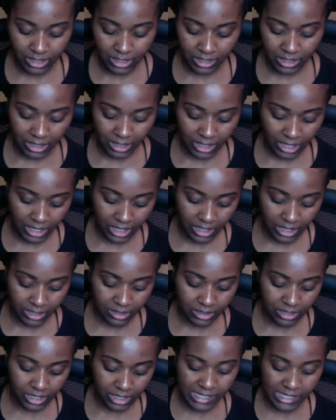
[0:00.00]
Yeah,
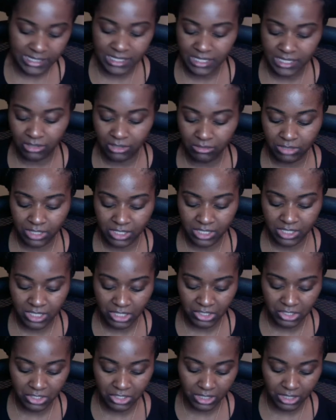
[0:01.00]
it's still
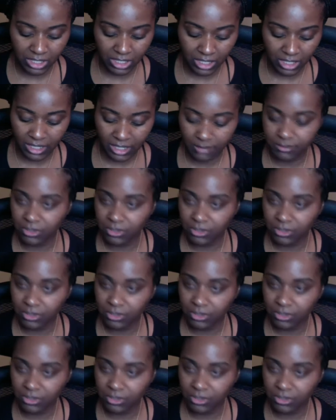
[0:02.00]
decision time.